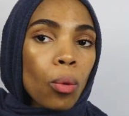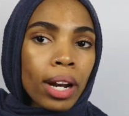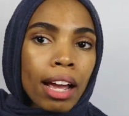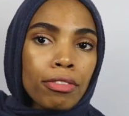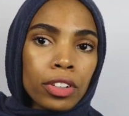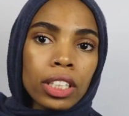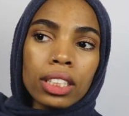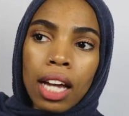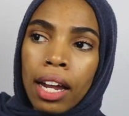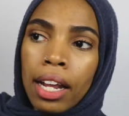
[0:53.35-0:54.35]
When I
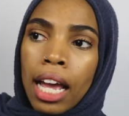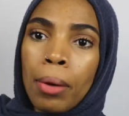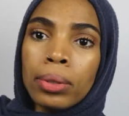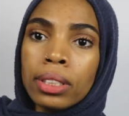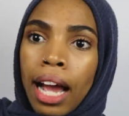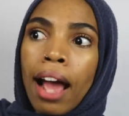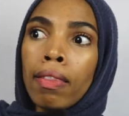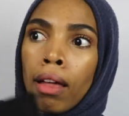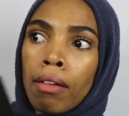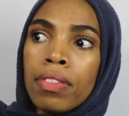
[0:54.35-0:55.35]
first got it, I was like, I
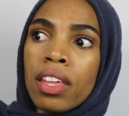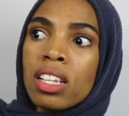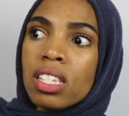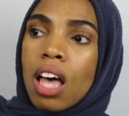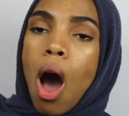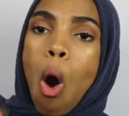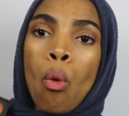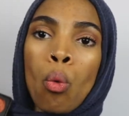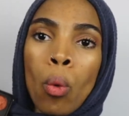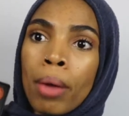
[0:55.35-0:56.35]
love this
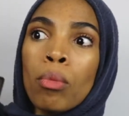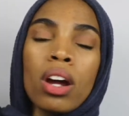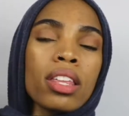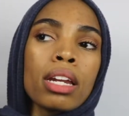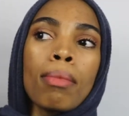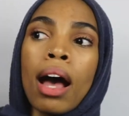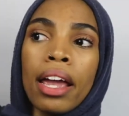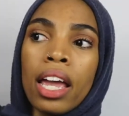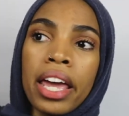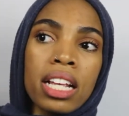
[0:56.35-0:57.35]
way more than
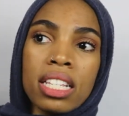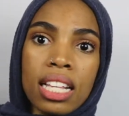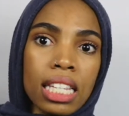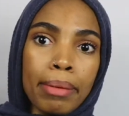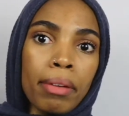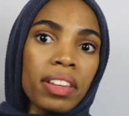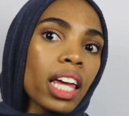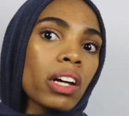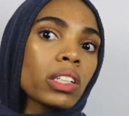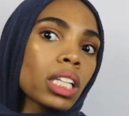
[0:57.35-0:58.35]
my Anastasia Beverly
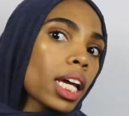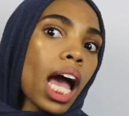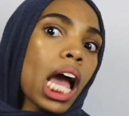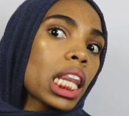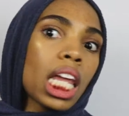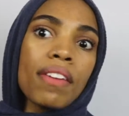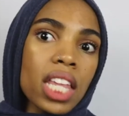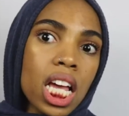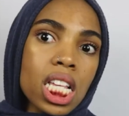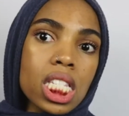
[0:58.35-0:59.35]
Hills. Like, I love
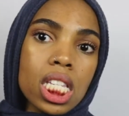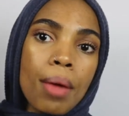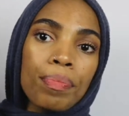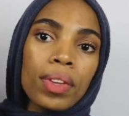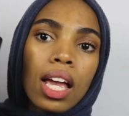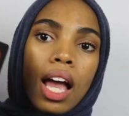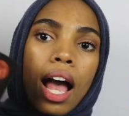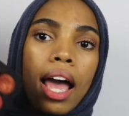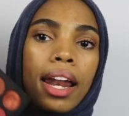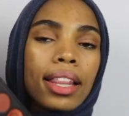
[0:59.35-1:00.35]
this.
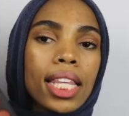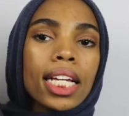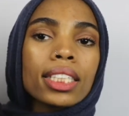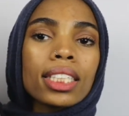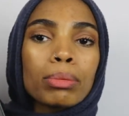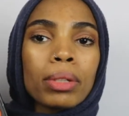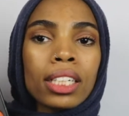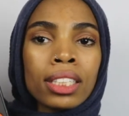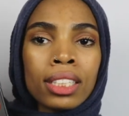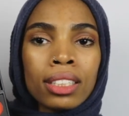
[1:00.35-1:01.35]
And I think it's just
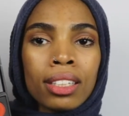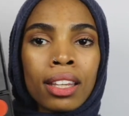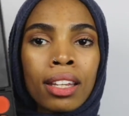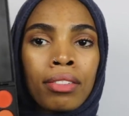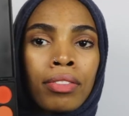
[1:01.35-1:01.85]
because it's the